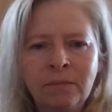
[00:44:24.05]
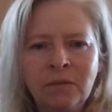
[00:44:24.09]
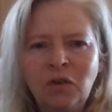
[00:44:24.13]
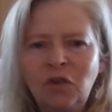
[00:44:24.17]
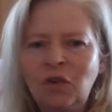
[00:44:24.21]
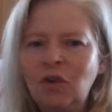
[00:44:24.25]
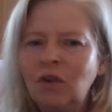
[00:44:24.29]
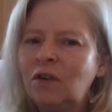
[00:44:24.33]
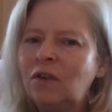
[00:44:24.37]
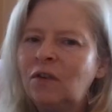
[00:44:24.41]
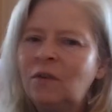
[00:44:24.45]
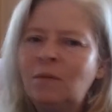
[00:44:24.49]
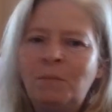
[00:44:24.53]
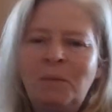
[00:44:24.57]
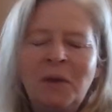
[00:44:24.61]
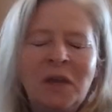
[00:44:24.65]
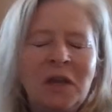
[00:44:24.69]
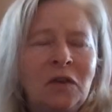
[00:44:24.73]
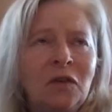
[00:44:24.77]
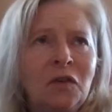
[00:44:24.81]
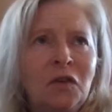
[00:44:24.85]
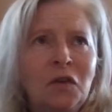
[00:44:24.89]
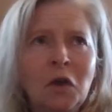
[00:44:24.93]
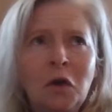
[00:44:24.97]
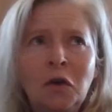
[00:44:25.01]
She
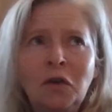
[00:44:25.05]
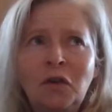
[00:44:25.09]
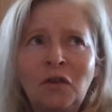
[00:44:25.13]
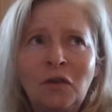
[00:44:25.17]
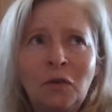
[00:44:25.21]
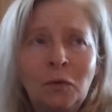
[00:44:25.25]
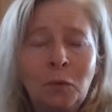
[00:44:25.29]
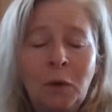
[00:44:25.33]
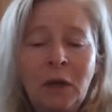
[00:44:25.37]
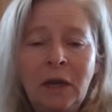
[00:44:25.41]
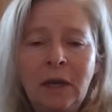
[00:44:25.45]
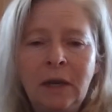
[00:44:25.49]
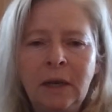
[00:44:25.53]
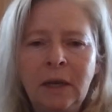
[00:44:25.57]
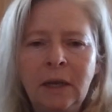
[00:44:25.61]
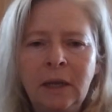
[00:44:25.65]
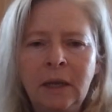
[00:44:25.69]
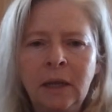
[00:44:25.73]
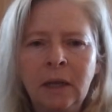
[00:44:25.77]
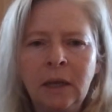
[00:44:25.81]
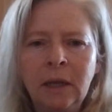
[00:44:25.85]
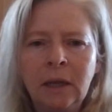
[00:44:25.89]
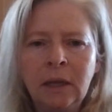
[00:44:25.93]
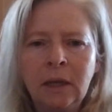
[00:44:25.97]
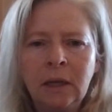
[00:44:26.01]
speaks so
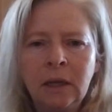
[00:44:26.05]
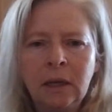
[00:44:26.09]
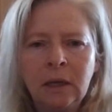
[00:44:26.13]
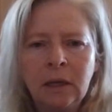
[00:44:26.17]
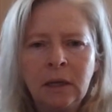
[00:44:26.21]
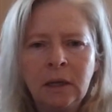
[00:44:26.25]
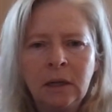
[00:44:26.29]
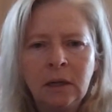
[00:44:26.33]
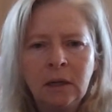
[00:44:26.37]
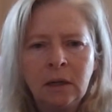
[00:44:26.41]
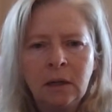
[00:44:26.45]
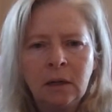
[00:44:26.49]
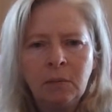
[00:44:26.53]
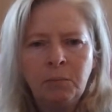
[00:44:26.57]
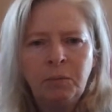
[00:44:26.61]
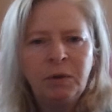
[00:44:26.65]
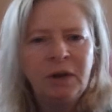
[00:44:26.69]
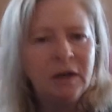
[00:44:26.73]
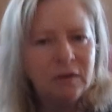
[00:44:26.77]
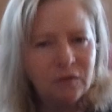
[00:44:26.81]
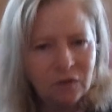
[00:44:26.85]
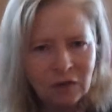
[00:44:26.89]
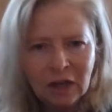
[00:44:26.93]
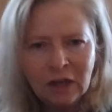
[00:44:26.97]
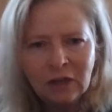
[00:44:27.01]
sweetly,
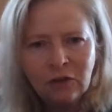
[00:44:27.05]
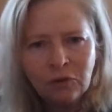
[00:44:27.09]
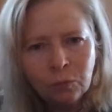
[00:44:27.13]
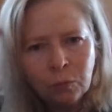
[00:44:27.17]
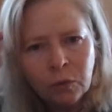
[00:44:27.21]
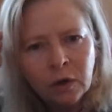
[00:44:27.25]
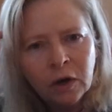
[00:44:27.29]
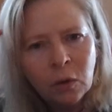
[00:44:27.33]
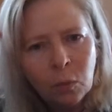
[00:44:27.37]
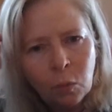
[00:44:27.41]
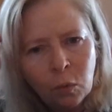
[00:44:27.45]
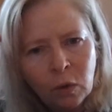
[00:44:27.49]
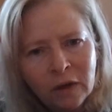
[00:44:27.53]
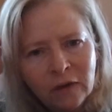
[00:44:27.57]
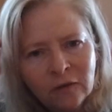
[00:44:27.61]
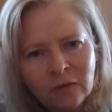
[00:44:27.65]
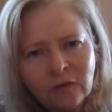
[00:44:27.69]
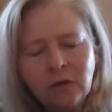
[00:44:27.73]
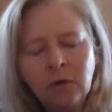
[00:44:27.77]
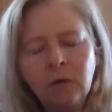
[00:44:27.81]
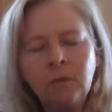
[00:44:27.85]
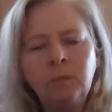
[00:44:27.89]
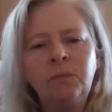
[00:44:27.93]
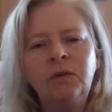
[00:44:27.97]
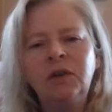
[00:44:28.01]
but it takes real
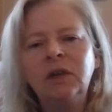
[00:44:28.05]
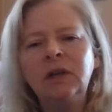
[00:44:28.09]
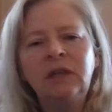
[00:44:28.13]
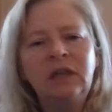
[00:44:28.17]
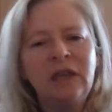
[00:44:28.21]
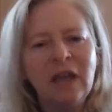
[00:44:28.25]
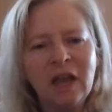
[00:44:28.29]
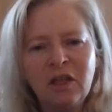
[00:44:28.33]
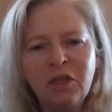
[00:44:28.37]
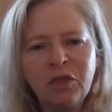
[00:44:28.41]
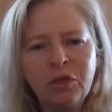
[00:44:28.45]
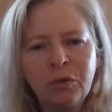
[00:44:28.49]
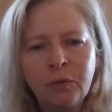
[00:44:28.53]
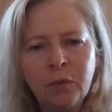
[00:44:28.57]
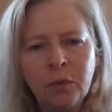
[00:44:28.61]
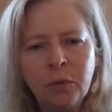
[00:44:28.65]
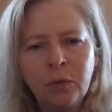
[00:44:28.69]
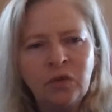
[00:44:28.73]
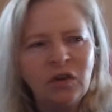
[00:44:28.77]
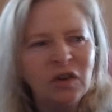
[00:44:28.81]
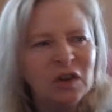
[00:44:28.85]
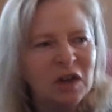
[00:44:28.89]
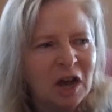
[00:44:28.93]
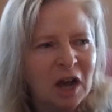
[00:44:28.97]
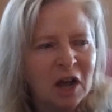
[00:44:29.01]
wisdom to get
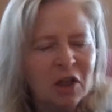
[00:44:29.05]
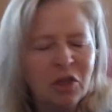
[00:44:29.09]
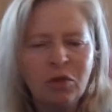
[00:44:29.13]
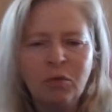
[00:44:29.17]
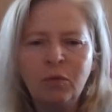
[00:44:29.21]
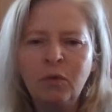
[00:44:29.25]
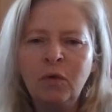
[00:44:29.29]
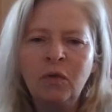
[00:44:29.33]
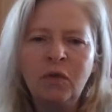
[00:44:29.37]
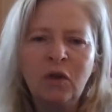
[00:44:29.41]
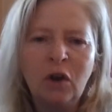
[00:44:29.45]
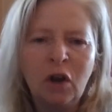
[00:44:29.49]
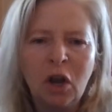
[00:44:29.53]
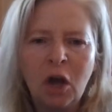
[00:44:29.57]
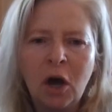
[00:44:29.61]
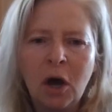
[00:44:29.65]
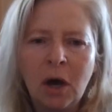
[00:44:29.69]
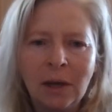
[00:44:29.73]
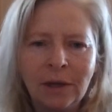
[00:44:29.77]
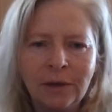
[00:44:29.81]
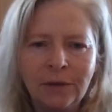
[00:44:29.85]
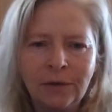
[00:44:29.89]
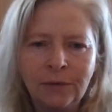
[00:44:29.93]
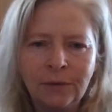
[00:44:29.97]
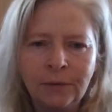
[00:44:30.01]
through, to cut through the
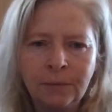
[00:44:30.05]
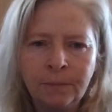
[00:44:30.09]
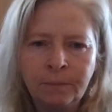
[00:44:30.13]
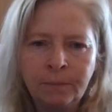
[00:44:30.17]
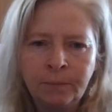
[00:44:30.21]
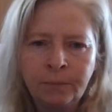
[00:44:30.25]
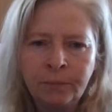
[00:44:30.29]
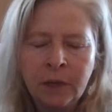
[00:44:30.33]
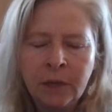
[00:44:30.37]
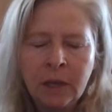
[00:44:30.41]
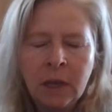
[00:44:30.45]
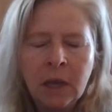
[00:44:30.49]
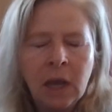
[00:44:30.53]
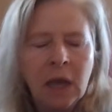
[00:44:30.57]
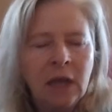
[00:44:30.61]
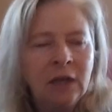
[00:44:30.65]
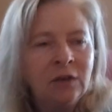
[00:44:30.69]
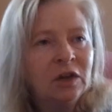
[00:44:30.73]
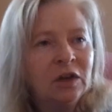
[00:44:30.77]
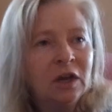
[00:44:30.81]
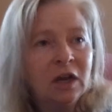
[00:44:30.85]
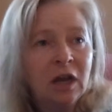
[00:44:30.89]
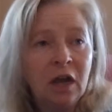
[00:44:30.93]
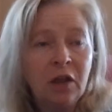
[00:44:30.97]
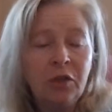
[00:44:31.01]
lies, and
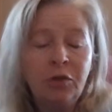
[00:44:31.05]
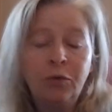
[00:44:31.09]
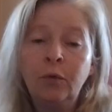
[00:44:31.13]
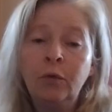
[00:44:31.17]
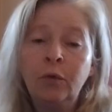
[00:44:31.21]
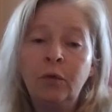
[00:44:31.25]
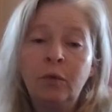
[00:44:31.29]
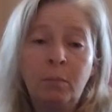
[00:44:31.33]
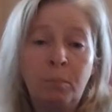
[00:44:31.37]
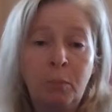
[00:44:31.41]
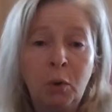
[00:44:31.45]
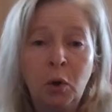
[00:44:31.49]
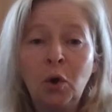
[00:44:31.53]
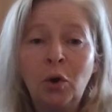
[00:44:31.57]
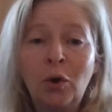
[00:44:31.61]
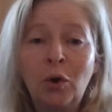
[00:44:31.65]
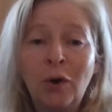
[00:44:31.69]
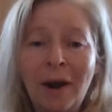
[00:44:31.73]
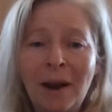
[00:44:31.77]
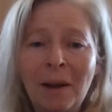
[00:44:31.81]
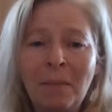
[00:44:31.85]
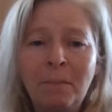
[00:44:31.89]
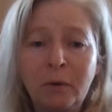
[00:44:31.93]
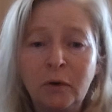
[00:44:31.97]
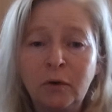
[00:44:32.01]
to cut through the
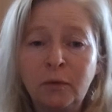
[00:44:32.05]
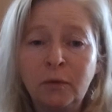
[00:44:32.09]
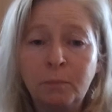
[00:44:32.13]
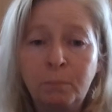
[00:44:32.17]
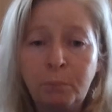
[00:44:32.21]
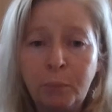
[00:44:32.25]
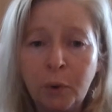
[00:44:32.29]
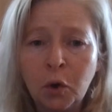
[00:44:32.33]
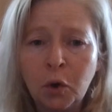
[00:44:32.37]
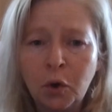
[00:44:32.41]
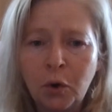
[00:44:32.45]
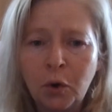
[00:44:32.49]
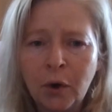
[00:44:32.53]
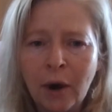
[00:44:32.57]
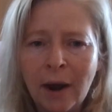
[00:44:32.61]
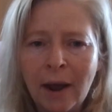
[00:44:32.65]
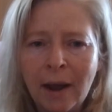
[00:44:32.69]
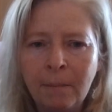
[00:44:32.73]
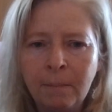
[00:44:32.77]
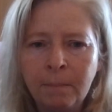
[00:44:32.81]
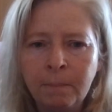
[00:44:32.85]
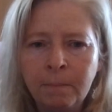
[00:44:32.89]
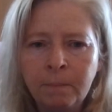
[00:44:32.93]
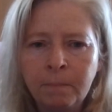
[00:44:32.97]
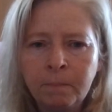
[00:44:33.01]
bullcrapper's
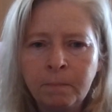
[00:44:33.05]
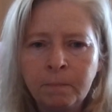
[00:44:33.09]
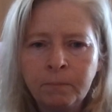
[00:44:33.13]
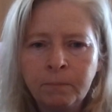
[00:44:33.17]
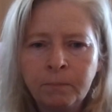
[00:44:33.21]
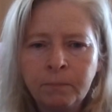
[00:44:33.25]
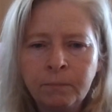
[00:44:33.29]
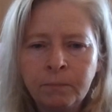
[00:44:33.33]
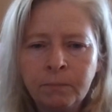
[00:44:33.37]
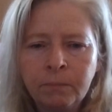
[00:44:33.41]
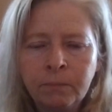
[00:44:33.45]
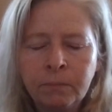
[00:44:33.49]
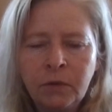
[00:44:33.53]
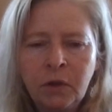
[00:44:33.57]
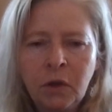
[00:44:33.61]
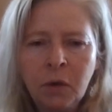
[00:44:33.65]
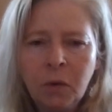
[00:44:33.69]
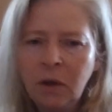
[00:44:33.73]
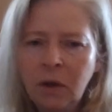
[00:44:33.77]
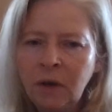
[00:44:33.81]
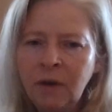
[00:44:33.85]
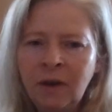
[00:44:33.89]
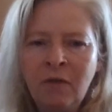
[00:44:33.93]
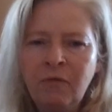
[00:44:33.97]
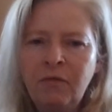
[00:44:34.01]
bullcrap. You
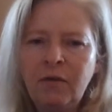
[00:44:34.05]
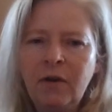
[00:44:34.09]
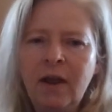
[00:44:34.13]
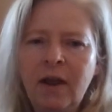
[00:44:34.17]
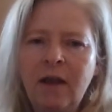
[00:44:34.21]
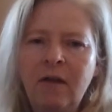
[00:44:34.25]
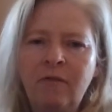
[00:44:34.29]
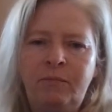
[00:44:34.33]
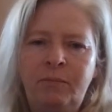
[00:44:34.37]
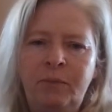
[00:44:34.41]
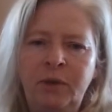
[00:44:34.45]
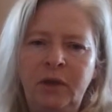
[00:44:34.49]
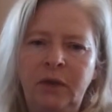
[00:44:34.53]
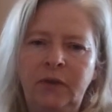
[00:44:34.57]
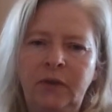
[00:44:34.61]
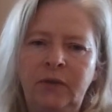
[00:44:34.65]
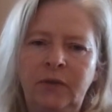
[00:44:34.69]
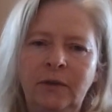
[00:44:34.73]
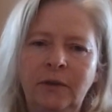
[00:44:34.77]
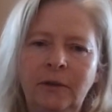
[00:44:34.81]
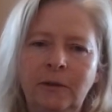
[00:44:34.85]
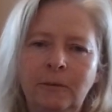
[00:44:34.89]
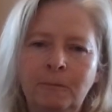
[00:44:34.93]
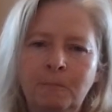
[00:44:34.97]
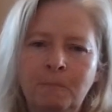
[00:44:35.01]
will never have
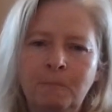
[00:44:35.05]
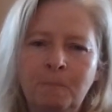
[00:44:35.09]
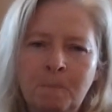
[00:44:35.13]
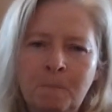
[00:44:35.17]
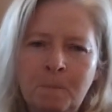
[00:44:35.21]
peace.